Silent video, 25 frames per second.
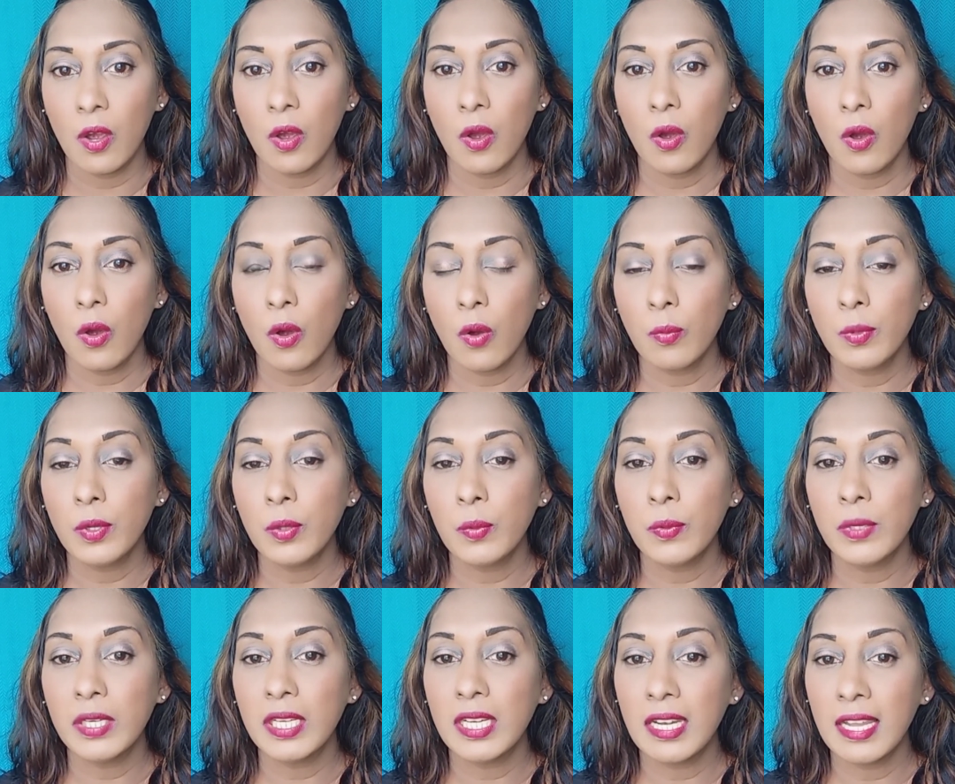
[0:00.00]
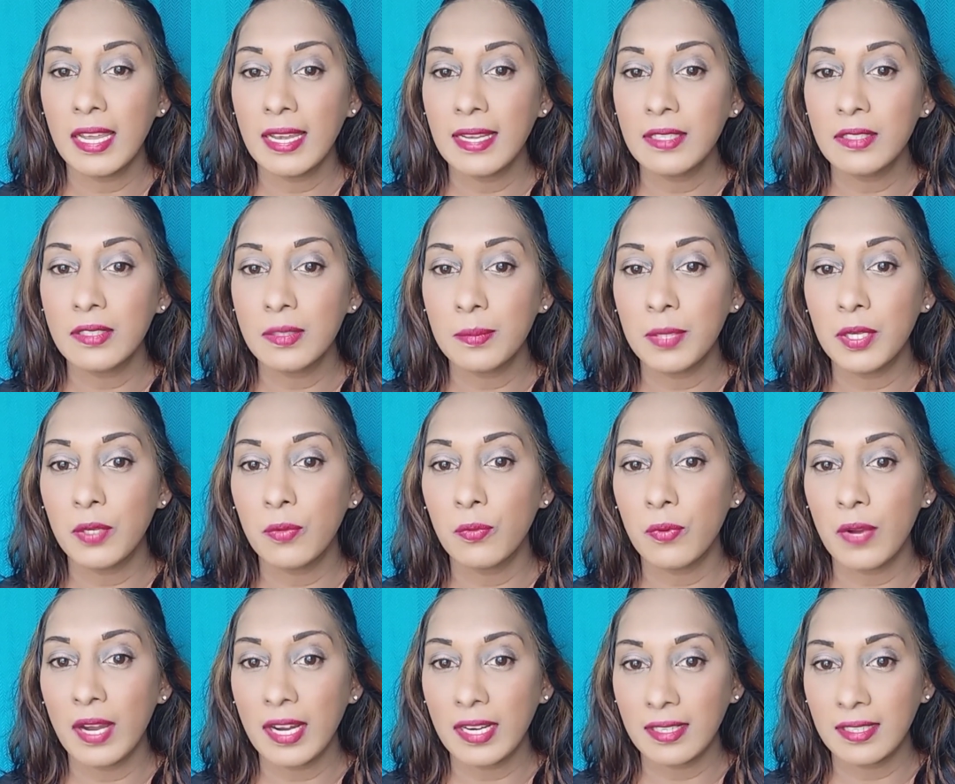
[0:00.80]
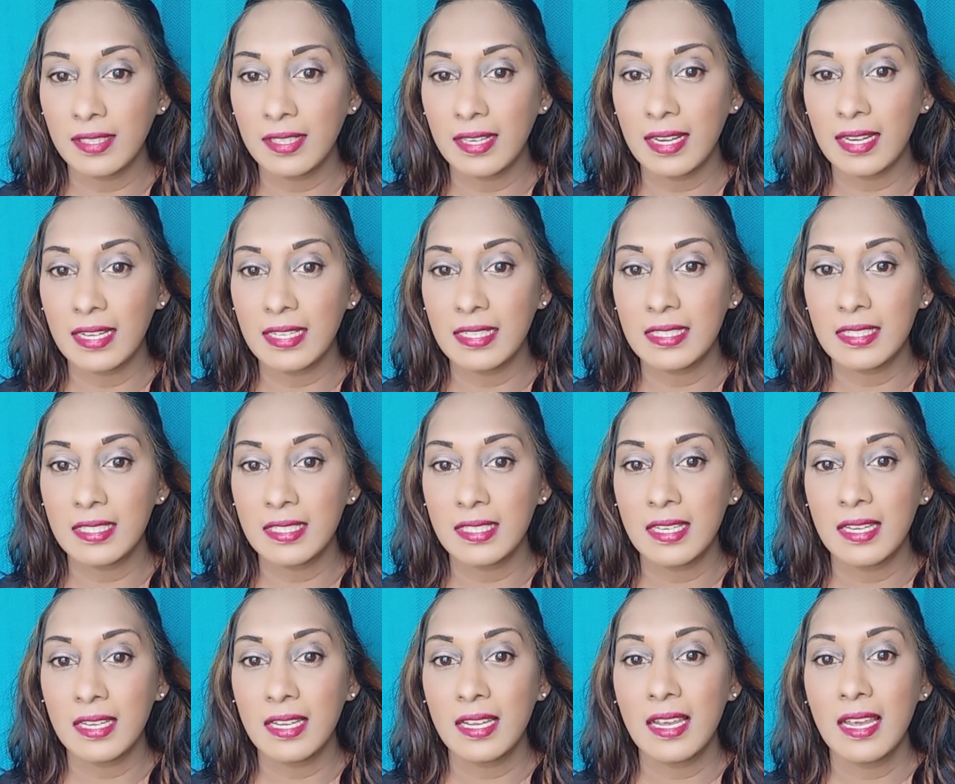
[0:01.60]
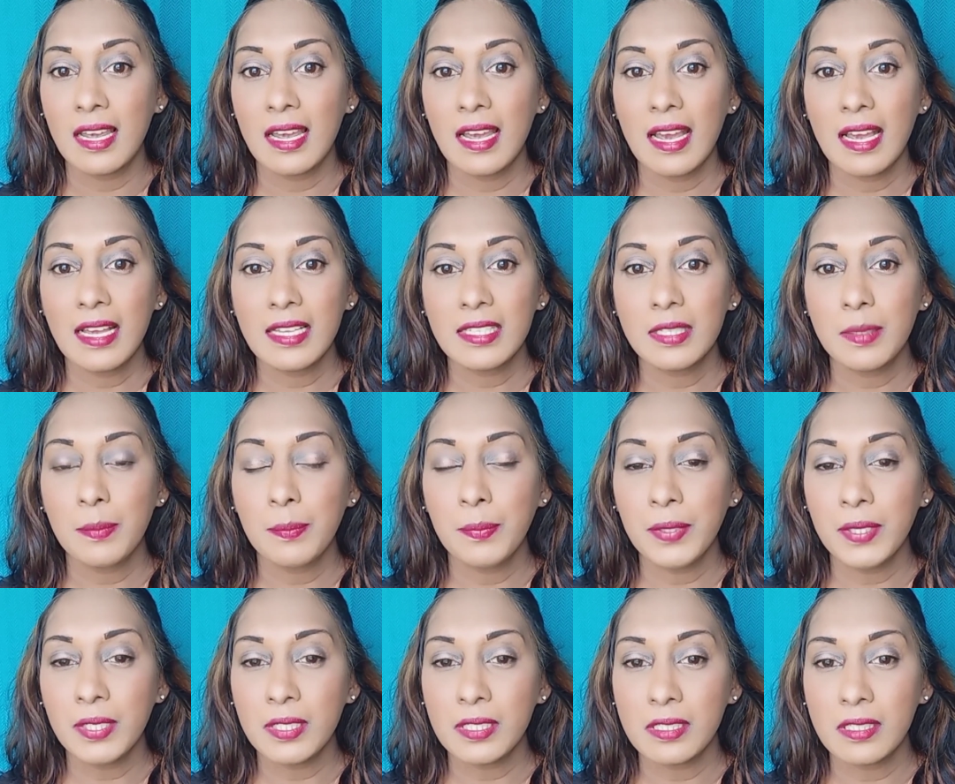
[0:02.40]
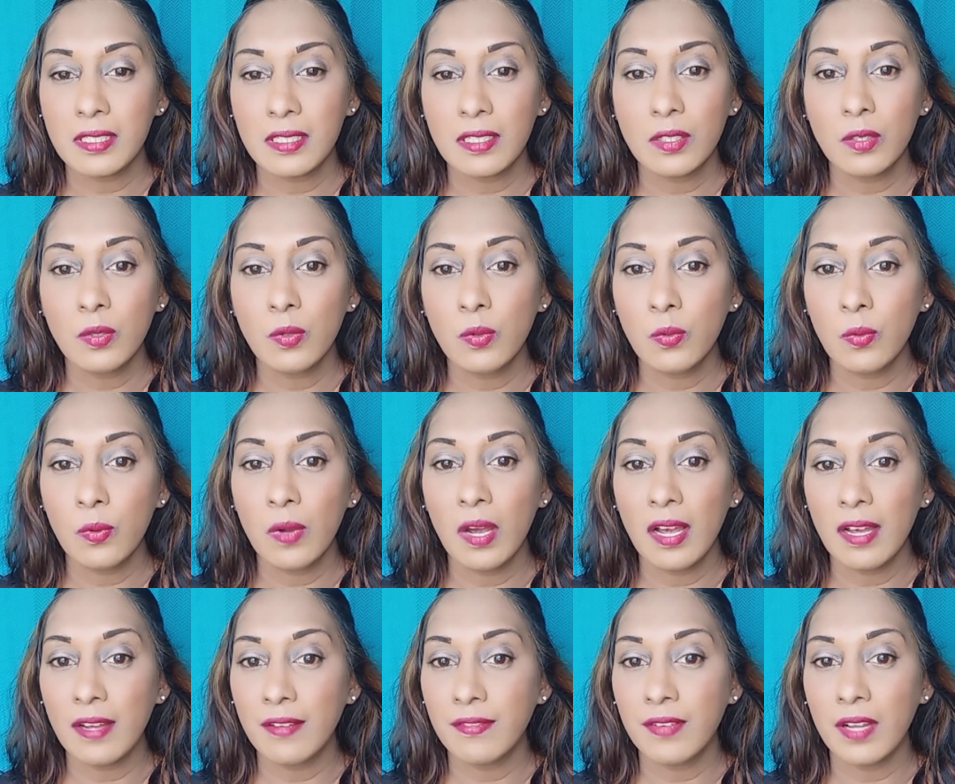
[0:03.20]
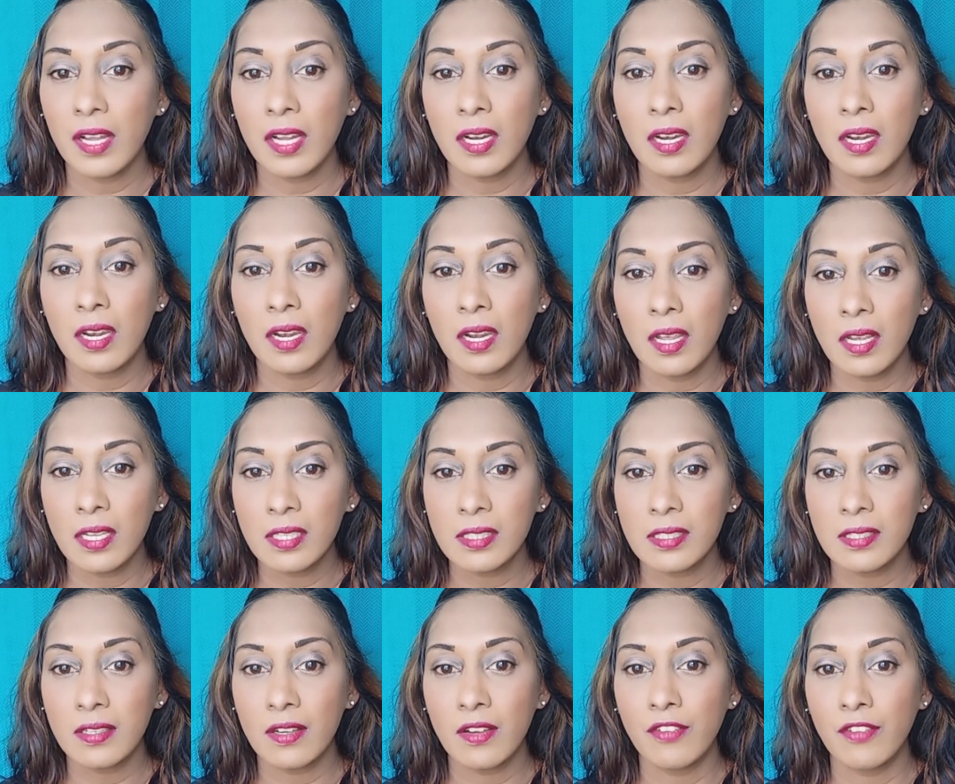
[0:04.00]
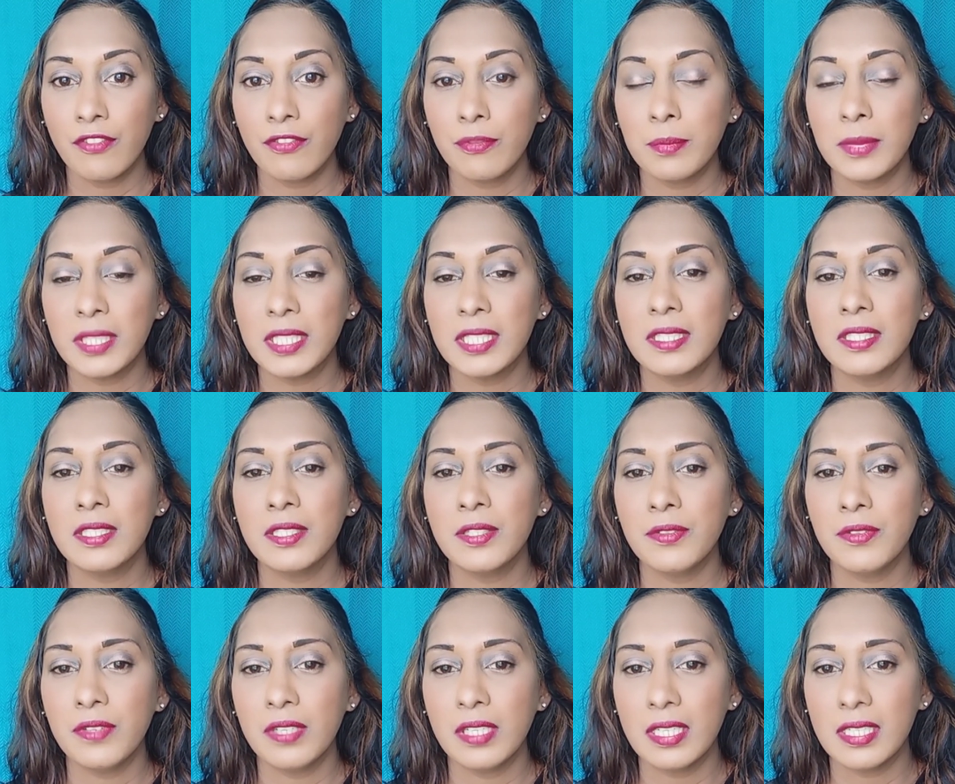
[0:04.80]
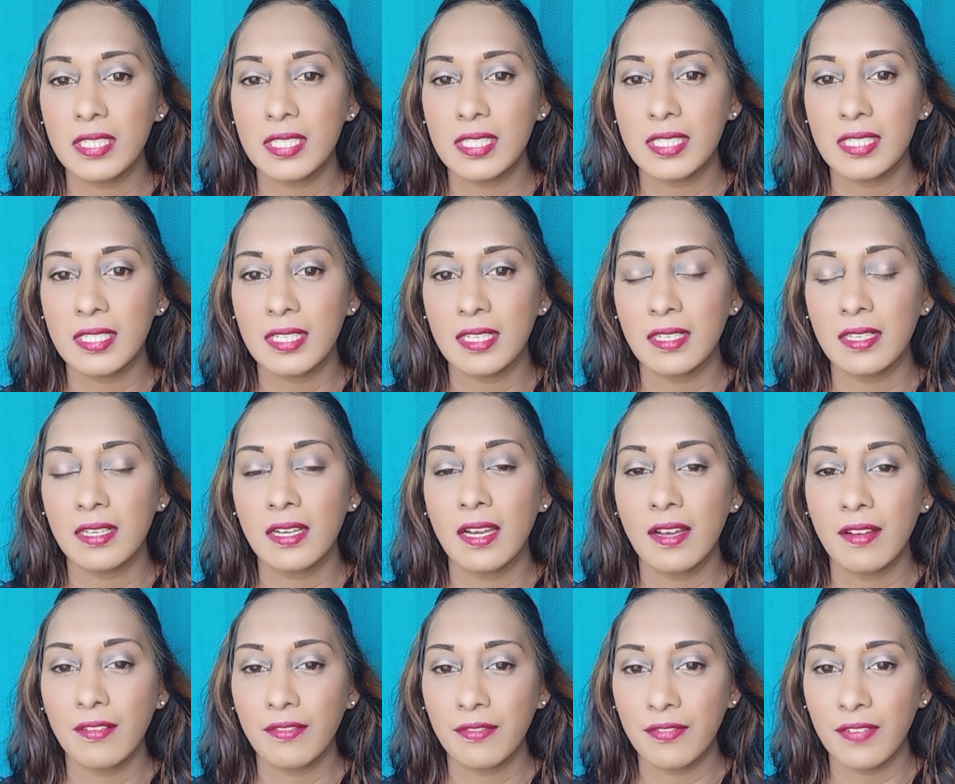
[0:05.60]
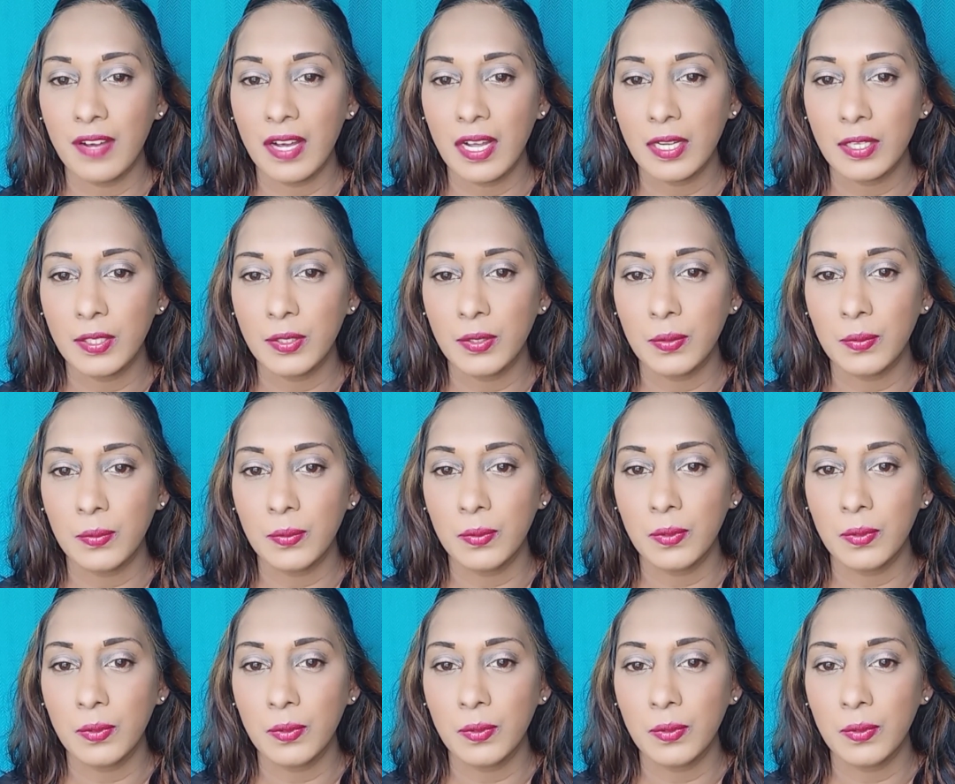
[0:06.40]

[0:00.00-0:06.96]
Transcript: or we would like to be recognized as a person who have a lot of materialistic value.